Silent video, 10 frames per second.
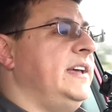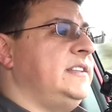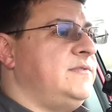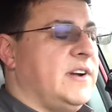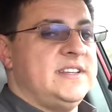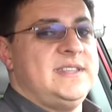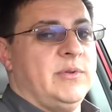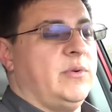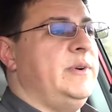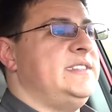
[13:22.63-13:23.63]
It's very
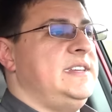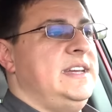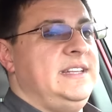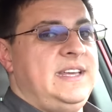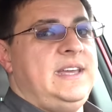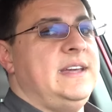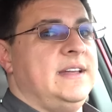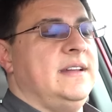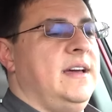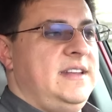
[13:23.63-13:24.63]
similar to what we see in Kia
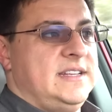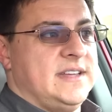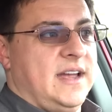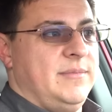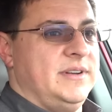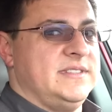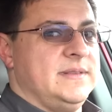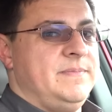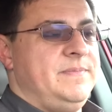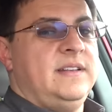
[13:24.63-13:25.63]
and Hyundai's hybrids.